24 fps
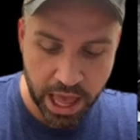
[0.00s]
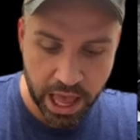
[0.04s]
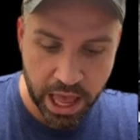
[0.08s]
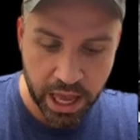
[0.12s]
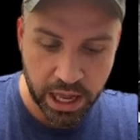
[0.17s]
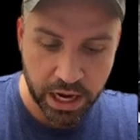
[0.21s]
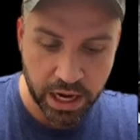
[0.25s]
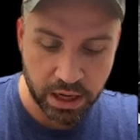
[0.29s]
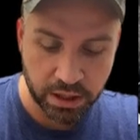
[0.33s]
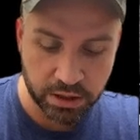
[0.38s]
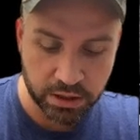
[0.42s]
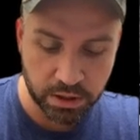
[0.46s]

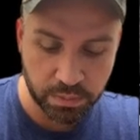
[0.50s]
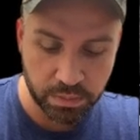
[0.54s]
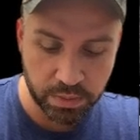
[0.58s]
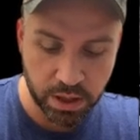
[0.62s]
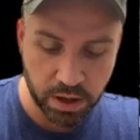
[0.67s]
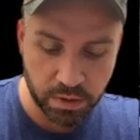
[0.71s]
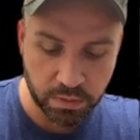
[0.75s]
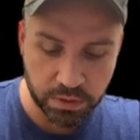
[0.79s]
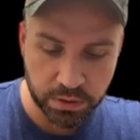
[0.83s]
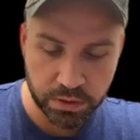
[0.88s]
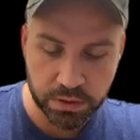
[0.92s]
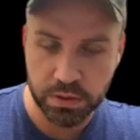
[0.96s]
Now jumping
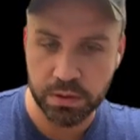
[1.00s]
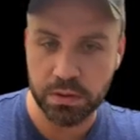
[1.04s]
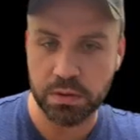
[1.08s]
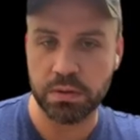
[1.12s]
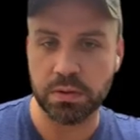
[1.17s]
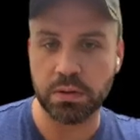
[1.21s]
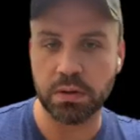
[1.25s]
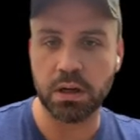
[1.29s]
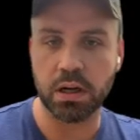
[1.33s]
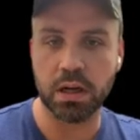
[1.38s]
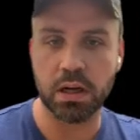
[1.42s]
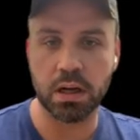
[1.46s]
over to
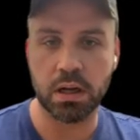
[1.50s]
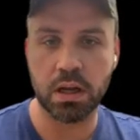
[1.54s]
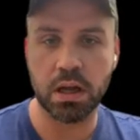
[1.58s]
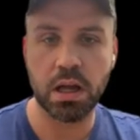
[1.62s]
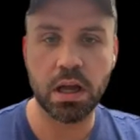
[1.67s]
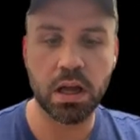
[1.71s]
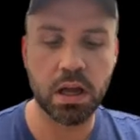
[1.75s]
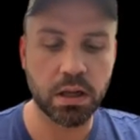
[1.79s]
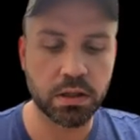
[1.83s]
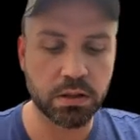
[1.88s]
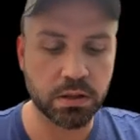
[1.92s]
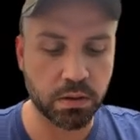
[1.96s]

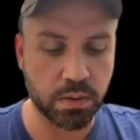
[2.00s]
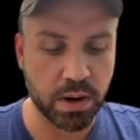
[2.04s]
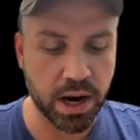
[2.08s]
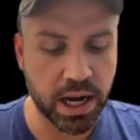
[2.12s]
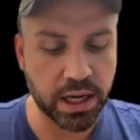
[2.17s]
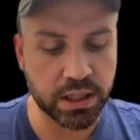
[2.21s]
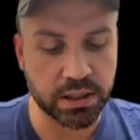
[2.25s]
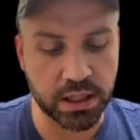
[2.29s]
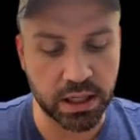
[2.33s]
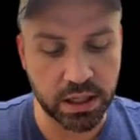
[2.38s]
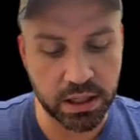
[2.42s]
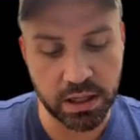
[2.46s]

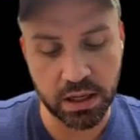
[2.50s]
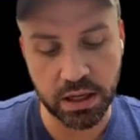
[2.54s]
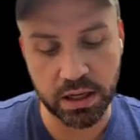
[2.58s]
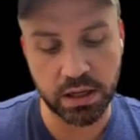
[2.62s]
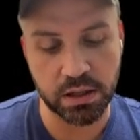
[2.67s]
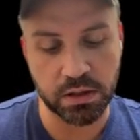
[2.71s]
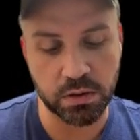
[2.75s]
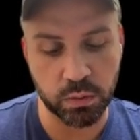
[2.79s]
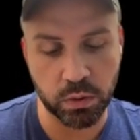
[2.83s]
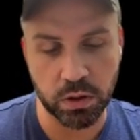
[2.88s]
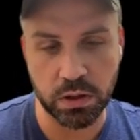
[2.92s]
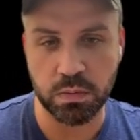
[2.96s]
Tarrasque, I did
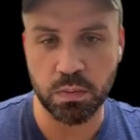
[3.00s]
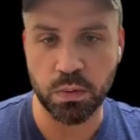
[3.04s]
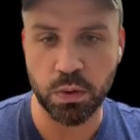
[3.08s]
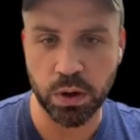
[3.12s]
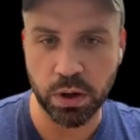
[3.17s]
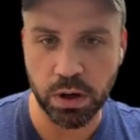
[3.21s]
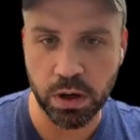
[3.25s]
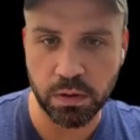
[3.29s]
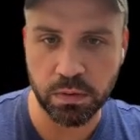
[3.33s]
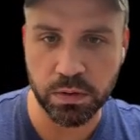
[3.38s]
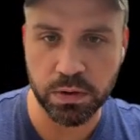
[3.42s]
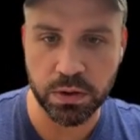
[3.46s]
switch Morgan
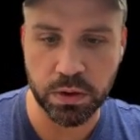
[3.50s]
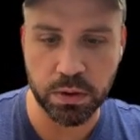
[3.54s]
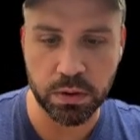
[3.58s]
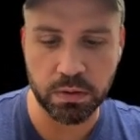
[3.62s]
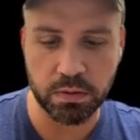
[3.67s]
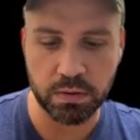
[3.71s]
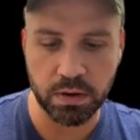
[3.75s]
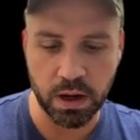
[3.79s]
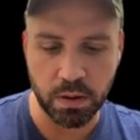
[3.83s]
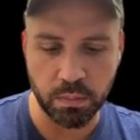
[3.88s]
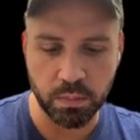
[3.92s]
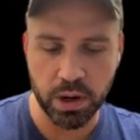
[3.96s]
over to a
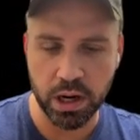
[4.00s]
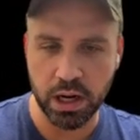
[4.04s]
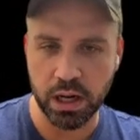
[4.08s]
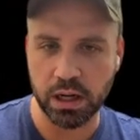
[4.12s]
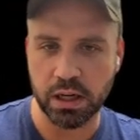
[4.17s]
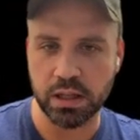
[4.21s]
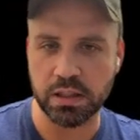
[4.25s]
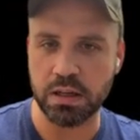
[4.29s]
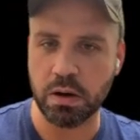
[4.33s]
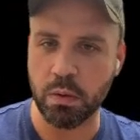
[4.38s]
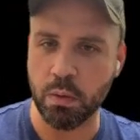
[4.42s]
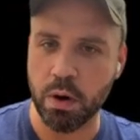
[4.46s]
flame relic
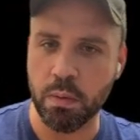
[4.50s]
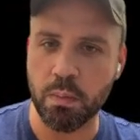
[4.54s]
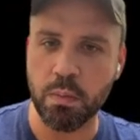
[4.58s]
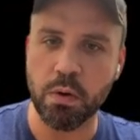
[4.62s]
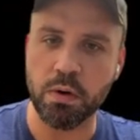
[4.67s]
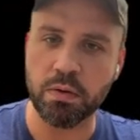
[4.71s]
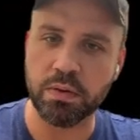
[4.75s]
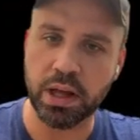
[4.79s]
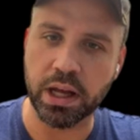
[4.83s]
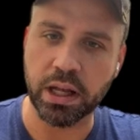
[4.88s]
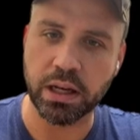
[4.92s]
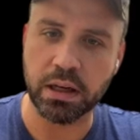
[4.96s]
because I want more
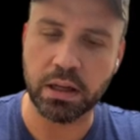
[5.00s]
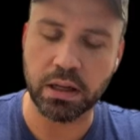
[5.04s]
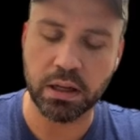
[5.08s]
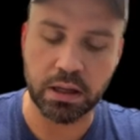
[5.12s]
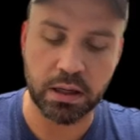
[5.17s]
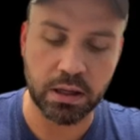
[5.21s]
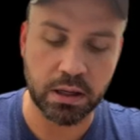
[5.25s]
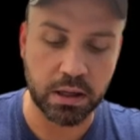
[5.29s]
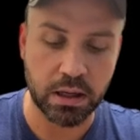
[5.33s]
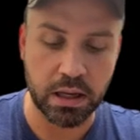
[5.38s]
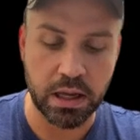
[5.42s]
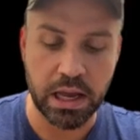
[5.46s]
of that
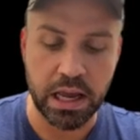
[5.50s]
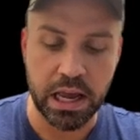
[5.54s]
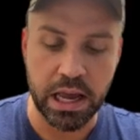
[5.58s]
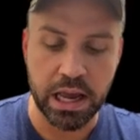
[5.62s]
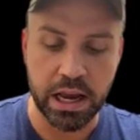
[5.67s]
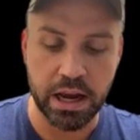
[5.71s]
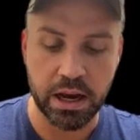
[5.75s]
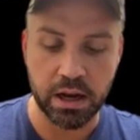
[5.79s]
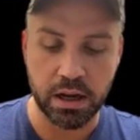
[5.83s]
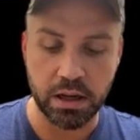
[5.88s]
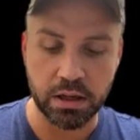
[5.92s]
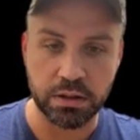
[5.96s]

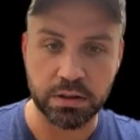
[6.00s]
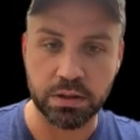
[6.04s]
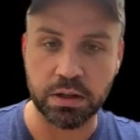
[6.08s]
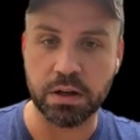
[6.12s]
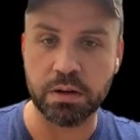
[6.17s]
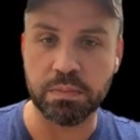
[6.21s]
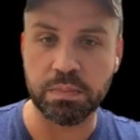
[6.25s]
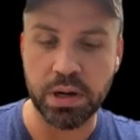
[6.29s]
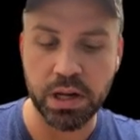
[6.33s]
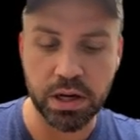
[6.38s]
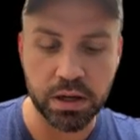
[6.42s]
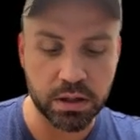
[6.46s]
turn
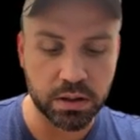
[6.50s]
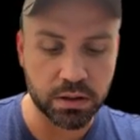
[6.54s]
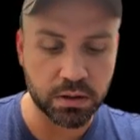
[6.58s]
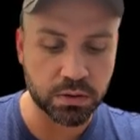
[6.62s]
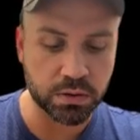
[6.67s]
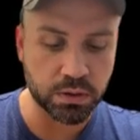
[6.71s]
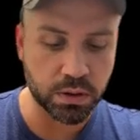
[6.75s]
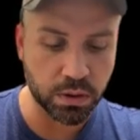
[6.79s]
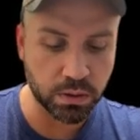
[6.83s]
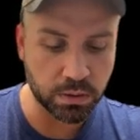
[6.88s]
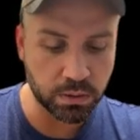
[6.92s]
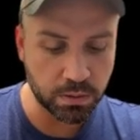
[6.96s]
meter
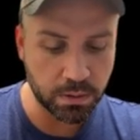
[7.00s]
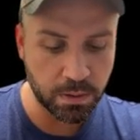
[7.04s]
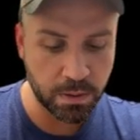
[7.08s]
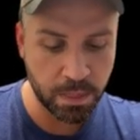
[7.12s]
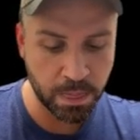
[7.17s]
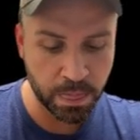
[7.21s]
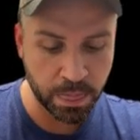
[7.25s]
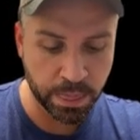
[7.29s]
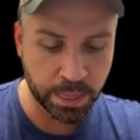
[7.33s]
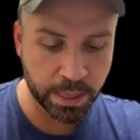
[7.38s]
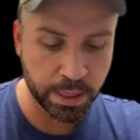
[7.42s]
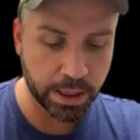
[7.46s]
control,
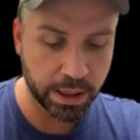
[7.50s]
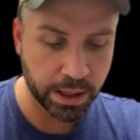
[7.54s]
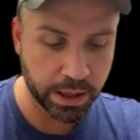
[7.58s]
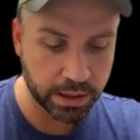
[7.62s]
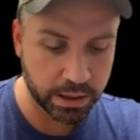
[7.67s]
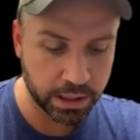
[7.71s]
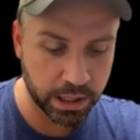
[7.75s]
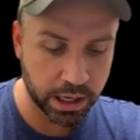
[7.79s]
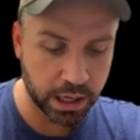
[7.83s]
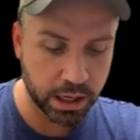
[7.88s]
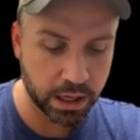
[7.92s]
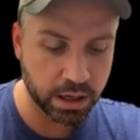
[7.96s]
and
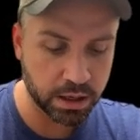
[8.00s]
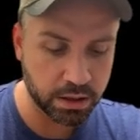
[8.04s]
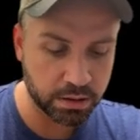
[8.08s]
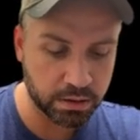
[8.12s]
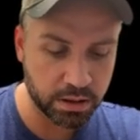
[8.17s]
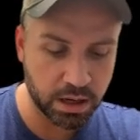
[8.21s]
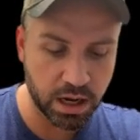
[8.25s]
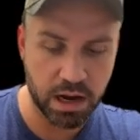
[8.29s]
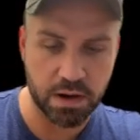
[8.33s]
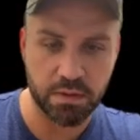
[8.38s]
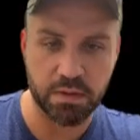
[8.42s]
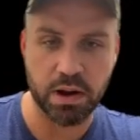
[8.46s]
then
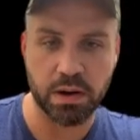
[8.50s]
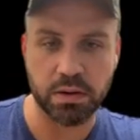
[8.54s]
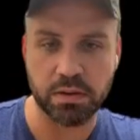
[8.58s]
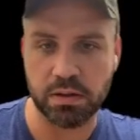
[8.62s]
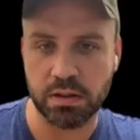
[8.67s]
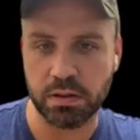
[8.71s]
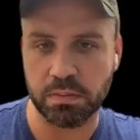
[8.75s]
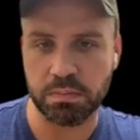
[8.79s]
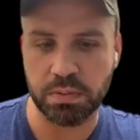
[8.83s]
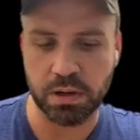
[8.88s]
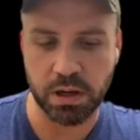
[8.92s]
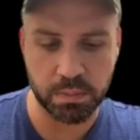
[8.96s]
everything else is
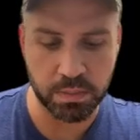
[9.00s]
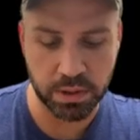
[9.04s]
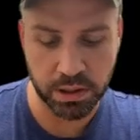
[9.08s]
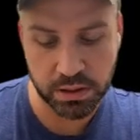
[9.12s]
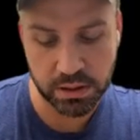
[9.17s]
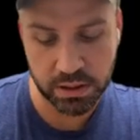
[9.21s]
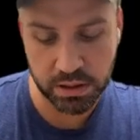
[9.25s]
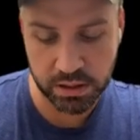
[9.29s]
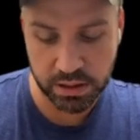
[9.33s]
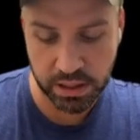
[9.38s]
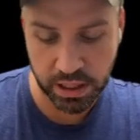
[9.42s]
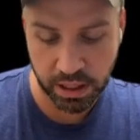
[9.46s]
pretty much
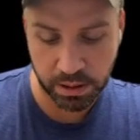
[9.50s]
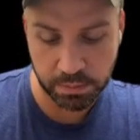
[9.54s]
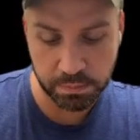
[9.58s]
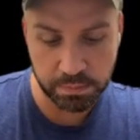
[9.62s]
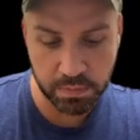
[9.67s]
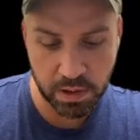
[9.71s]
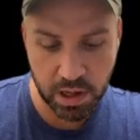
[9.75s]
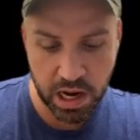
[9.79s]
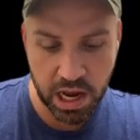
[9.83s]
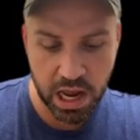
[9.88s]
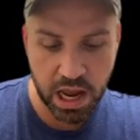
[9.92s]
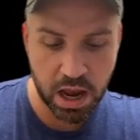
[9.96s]
the same.
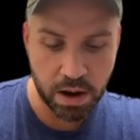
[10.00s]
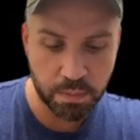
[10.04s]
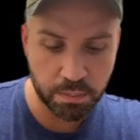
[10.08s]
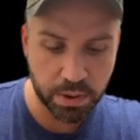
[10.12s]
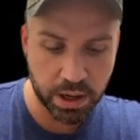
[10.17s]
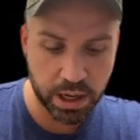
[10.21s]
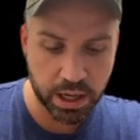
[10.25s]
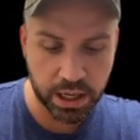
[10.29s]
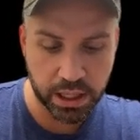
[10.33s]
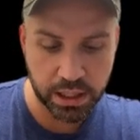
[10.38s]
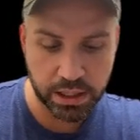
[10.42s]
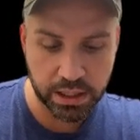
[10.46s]

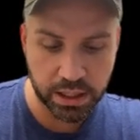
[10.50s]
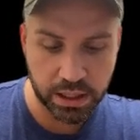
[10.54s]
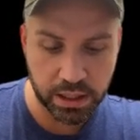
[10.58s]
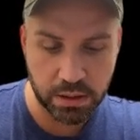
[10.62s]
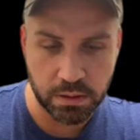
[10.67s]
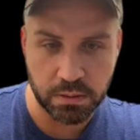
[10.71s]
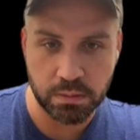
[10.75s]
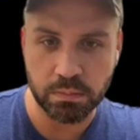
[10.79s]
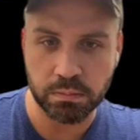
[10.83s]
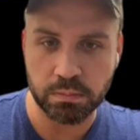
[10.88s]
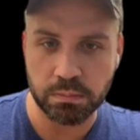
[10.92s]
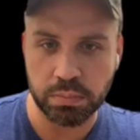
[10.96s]
But I did
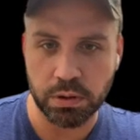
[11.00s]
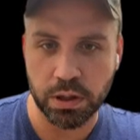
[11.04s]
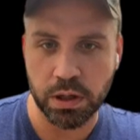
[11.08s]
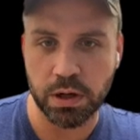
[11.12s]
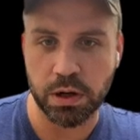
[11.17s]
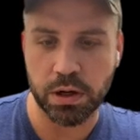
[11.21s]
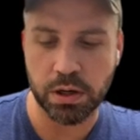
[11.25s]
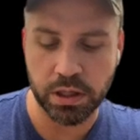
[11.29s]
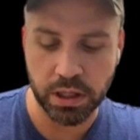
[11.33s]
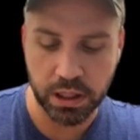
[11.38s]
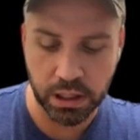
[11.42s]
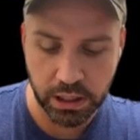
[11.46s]
put her
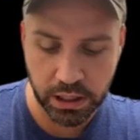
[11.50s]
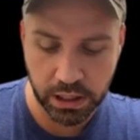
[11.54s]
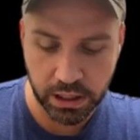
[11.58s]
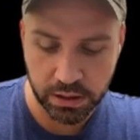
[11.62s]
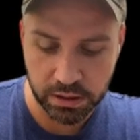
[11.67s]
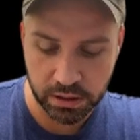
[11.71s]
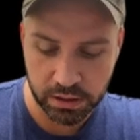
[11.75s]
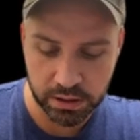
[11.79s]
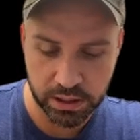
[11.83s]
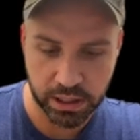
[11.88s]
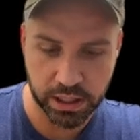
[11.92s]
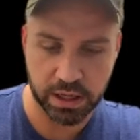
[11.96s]
in the lead
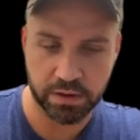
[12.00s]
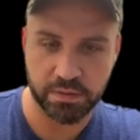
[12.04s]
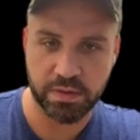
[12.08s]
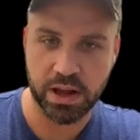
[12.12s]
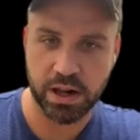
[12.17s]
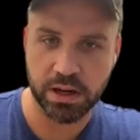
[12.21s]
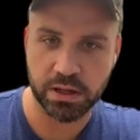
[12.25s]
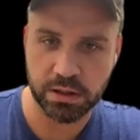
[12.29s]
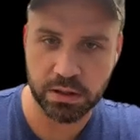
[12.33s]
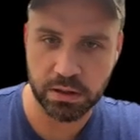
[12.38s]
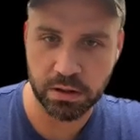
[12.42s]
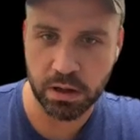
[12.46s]
just to take
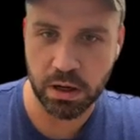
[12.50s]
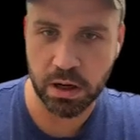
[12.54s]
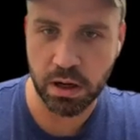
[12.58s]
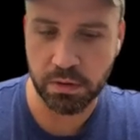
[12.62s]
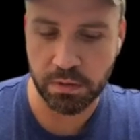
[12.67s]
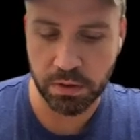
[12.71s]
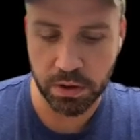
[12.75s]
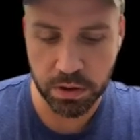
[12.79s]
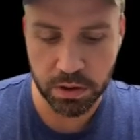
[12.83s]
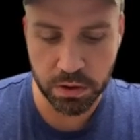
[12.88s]
advantage of her